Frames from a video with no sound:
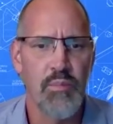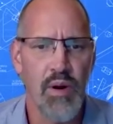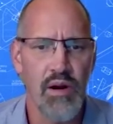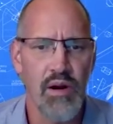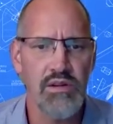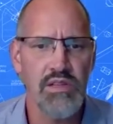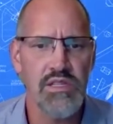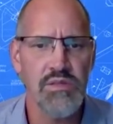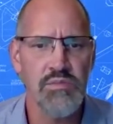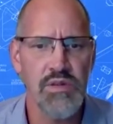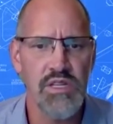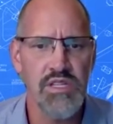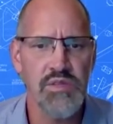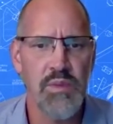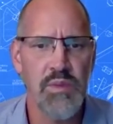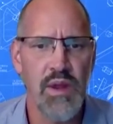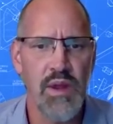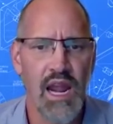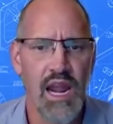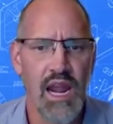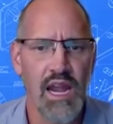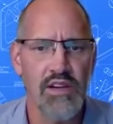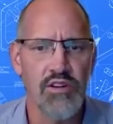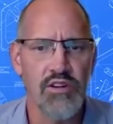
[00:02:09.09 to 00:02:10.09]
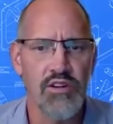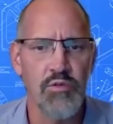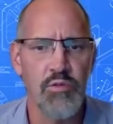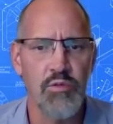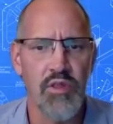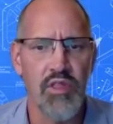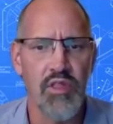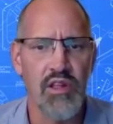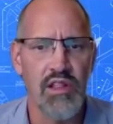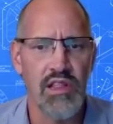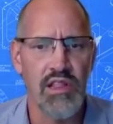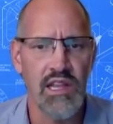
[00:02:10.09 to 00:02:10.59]
parts must be handled
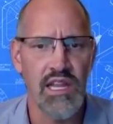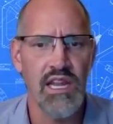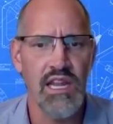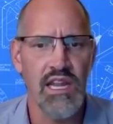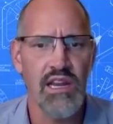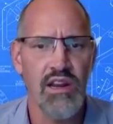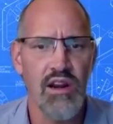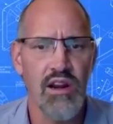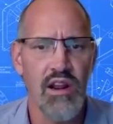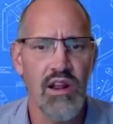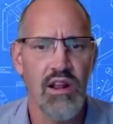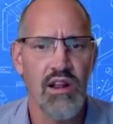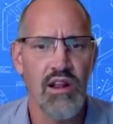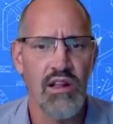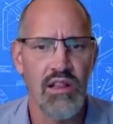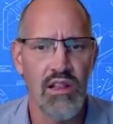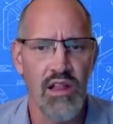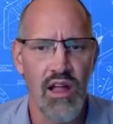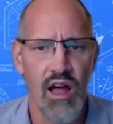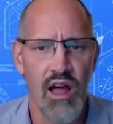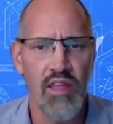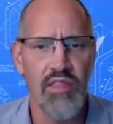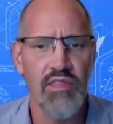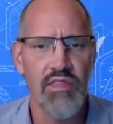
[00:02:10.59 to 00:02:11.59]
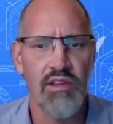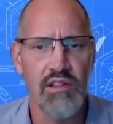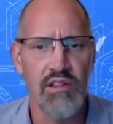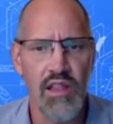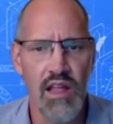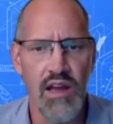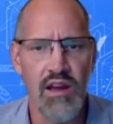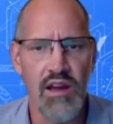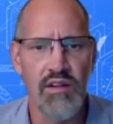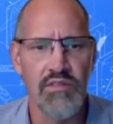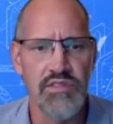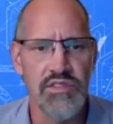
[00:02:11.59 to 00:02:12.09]
with clean cloth
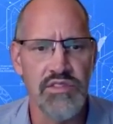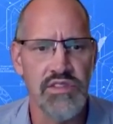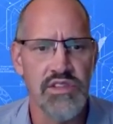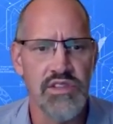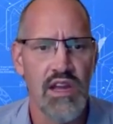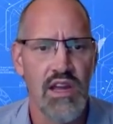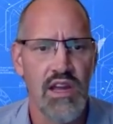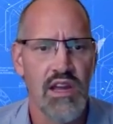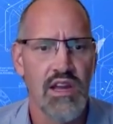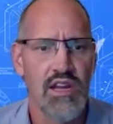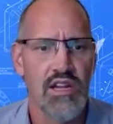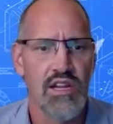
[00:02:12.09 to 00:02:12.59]
gloves